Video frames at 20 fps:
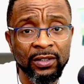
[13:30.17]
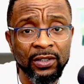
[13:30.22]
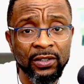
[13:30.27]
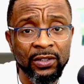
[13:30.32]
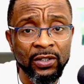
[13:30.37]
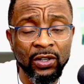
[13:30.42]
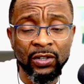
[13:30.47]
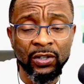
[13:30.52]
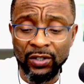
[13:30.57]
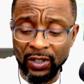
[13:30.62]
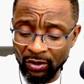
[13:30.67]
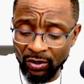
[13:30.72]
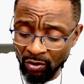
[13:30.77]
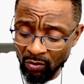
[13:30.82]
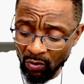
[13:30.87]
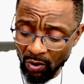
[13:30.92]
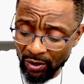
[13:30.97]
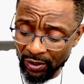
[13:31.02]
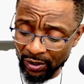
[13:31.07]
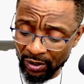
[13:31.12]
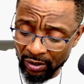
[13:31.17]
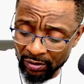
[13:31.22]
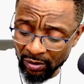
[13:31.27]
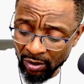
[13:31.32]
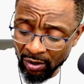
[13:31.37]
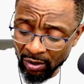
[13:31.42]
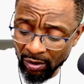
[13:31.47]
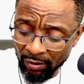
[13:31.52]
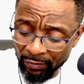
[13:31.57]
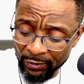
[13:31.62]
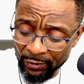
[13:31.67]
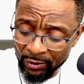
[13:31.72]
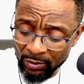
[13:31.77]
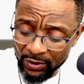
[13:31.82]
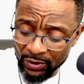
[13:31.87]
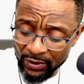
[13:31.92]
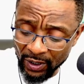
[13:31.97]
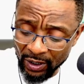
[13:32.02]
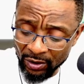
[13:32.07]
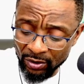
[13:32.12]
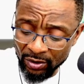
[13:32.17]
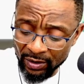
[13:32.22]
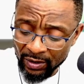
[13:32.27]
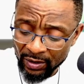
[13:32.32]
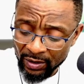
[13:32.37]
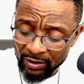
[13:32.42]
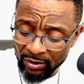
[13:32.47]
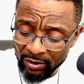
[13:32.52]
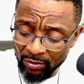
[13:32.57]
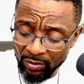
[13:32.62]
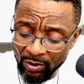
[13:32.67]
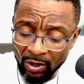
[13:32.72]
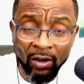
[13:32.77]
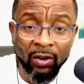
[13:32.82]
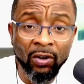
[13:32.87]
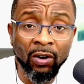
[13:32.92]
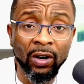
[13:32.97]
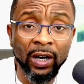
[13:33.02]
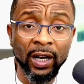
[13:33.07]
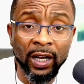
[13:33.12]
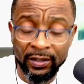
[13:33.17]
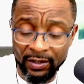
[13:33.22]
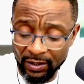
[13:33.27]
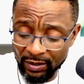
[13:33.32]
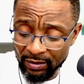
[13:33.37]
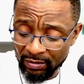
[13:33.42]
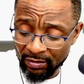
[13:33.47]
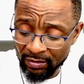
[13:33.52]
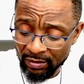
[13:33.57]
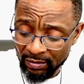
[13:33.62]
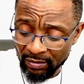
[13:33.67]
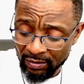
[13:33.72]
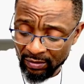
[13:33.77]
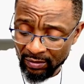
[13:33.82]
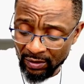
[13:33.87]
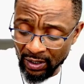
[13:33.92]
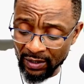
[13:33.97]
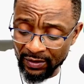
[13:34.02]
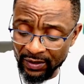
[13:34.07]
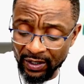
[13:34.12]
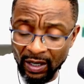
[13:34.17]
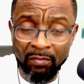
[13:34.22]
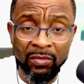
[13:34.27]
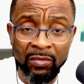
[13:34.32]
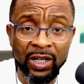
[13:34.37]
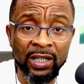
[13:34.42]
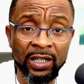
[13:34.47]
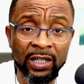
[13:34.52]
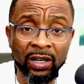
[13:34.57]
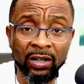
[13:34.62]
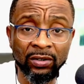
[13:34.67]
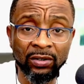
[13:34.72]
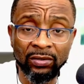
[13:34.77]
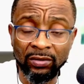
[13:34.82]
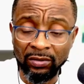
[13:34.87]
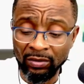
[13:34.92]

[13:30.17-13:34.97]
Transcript: I said, don't worry, all of you will all collect 10 million.